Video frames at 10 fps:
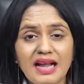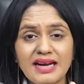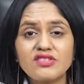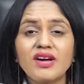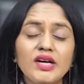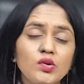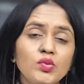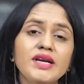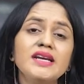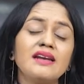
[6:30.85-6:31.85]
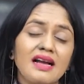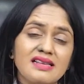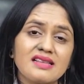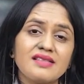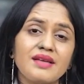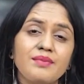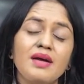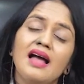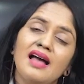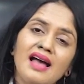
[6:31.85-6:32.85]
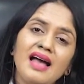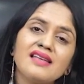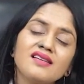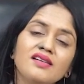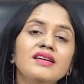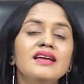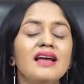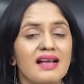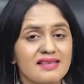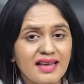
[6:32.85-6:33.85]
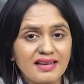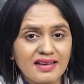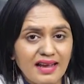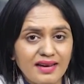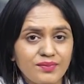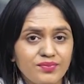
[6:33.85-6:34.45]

I try to read and answer them as early as I can.